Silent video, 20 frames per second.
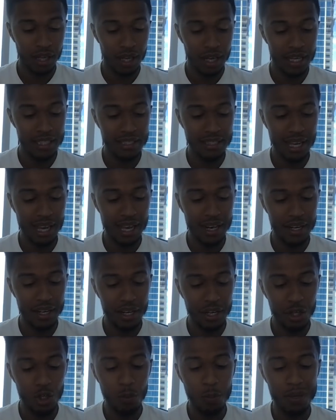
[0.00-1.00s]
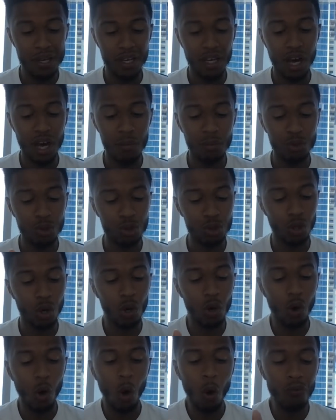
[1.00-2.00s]
He said, you become
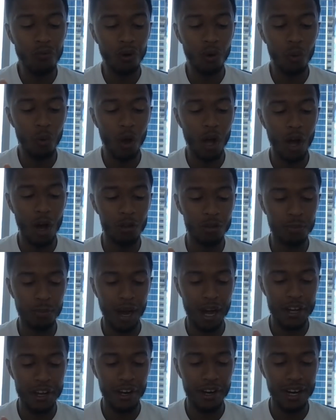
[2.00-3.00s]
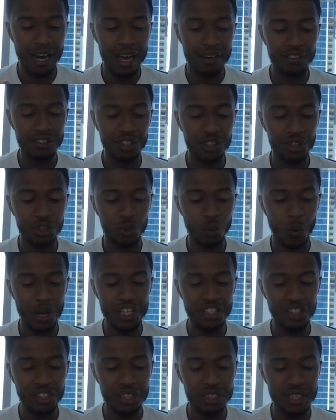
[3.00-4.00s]
so overwhelmed by your life
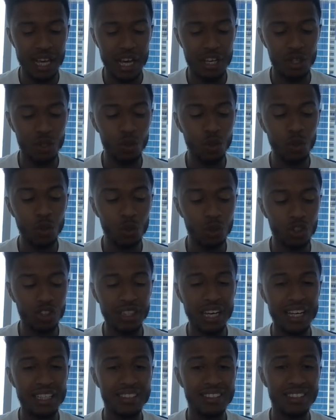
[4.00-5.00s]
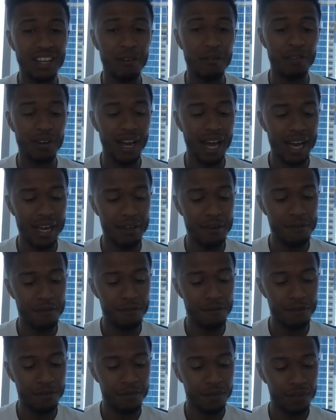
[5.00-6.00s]
situation that you lose sense of life
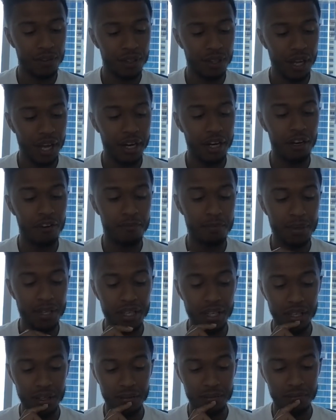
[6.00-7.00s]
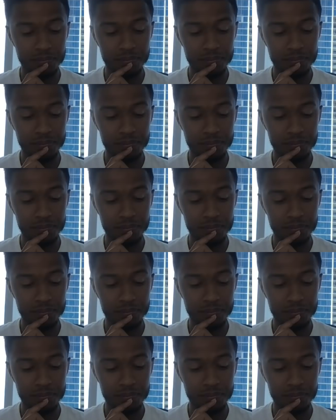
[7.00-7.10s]
and of being.